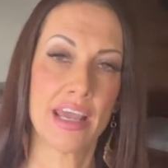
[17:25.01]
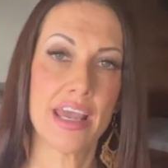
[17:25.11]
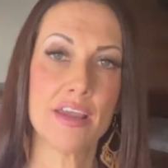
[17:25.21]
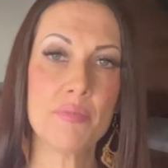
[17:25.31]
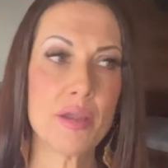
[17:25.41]

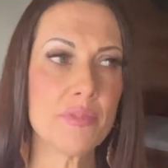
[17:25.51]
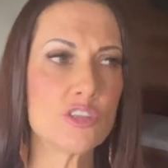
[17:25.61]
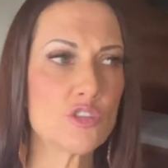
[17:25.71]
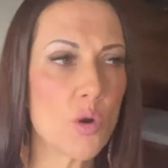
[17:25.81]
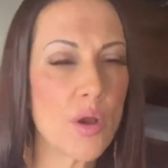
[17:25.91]
It made me
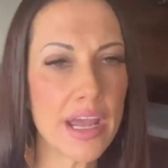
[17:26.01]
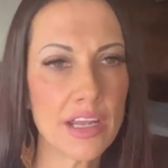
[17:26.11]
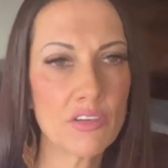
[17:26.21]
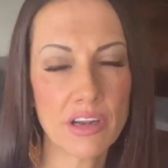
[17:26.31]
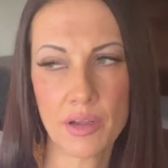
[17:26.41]
so
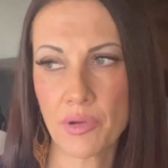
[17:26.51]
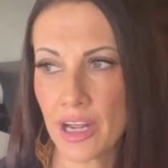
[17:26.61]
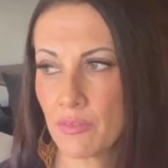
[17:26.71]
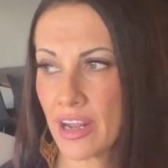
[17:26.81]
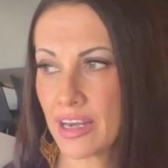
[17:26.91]
angry when I
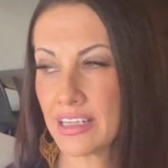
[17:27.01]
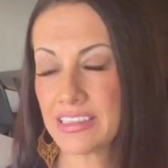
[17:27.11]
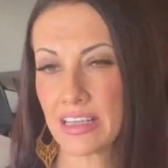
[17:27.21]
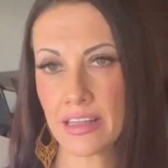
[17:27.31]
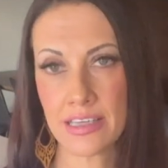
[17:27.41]
ran
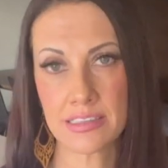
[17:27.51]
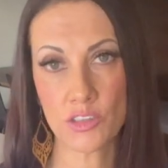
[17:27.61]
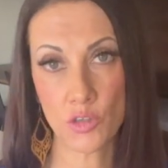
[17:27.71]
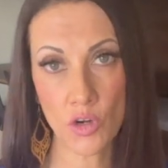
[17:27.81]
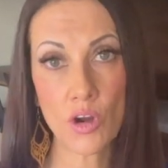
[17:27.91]
into this
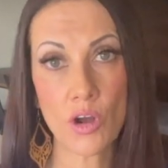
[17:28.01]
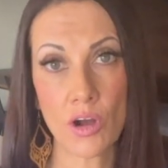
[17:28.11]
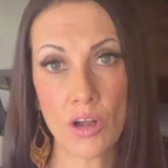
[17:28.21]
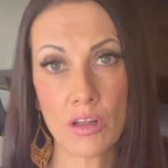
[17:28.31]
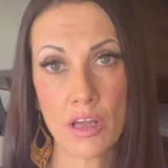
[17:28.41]

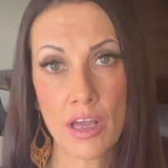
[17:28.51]
girl,